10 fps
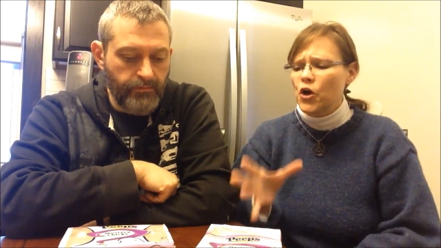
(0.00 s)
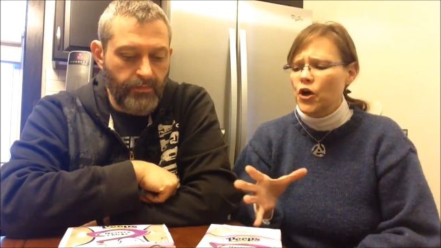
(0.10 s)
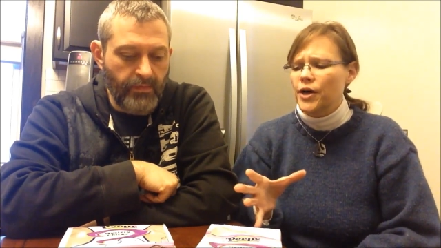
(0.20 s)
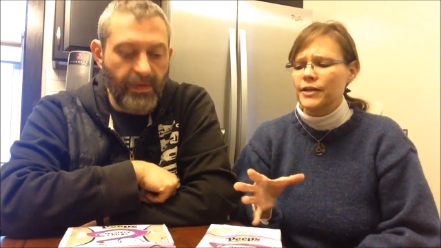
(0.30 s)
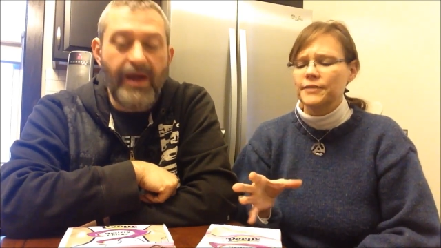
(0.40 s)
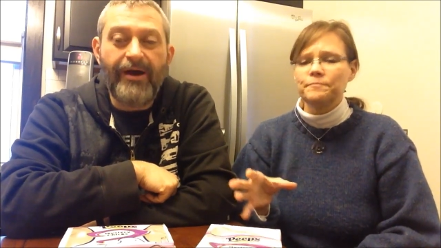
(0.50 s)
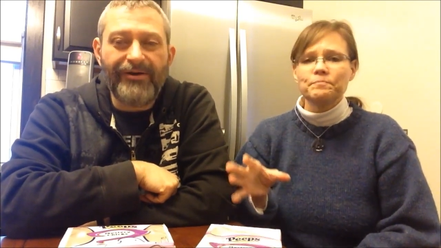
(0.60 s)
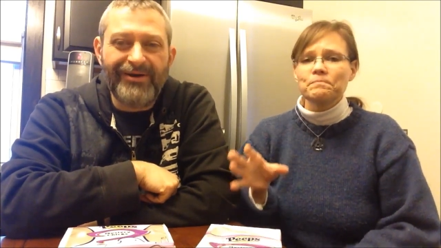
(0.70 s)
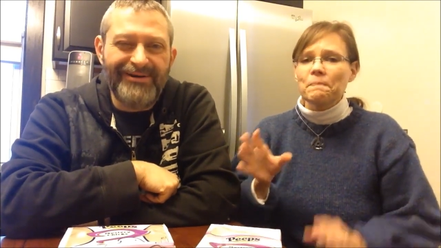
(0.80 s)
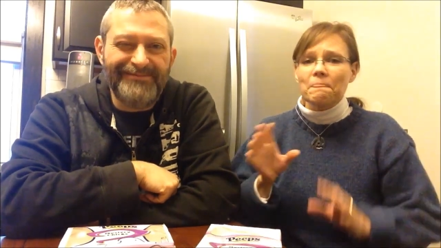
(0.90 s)
Speaker 1: good.
Speaker 2: They are
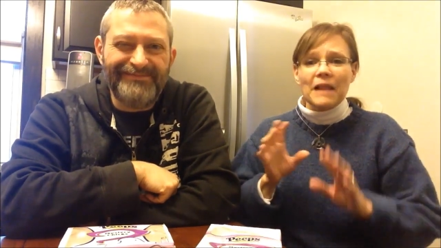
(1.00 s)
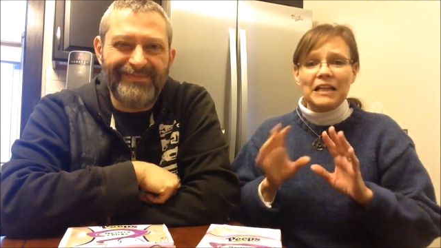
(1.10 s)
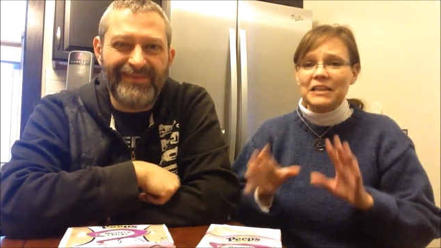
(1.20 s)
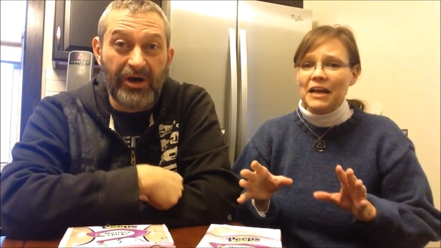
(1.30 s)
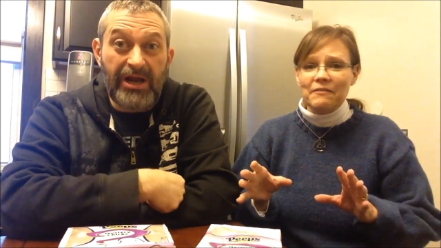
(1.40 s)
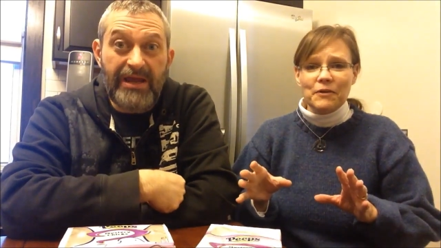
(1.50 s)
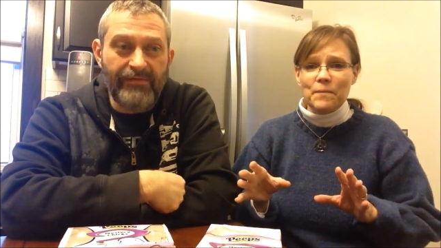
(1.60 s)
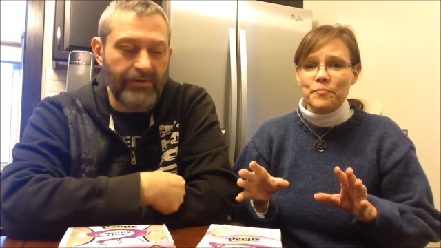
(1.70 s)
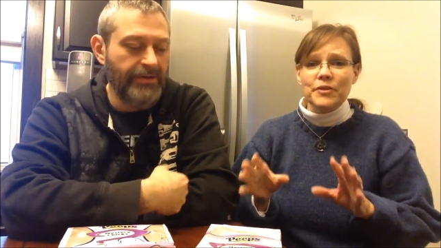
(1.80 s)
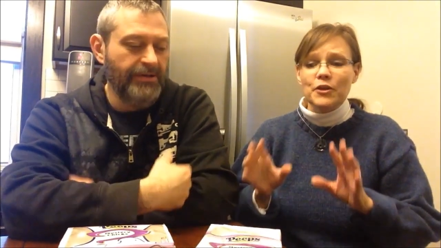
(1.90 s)
good.
Speaker 1: I love them. They're
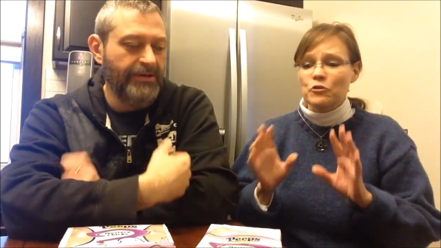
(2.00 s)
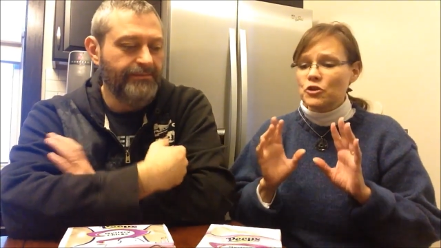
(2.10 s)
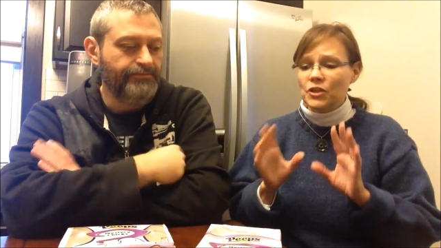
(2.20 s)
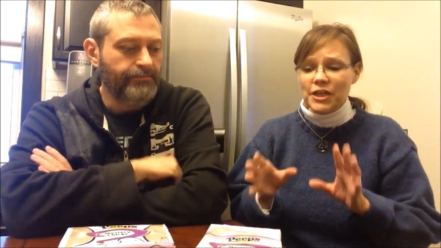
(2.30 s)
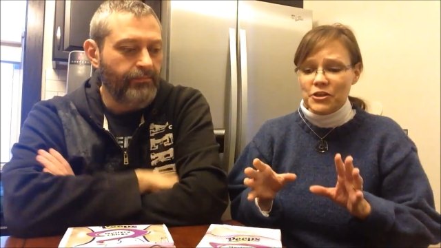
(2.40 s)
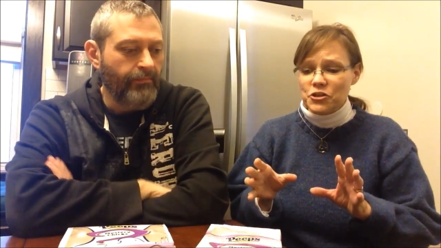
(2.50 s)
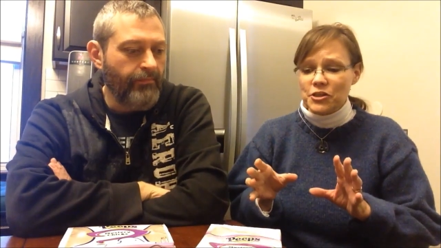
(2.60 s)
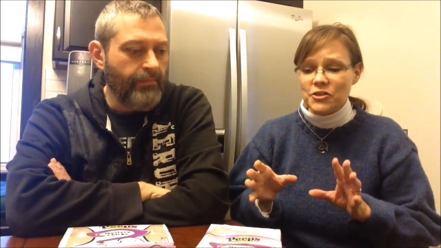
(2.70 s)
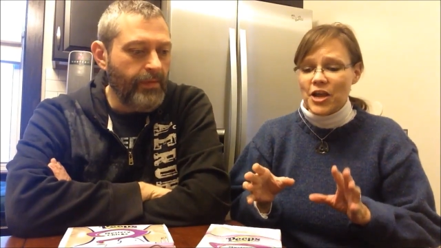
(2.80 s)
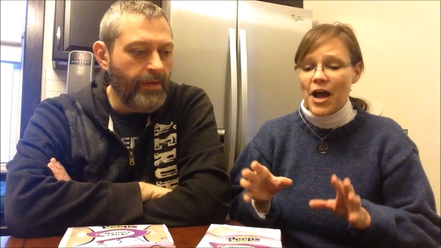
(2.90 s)
evil. They're
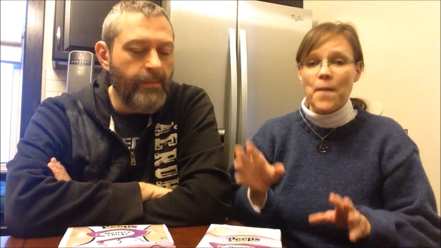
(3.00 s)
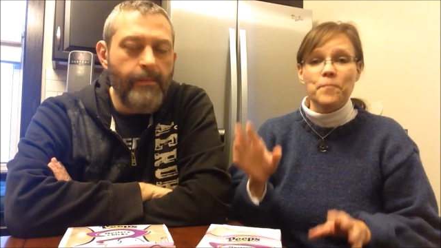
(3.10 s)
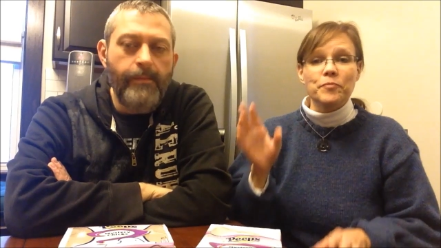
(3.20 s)
delicious. Yeah,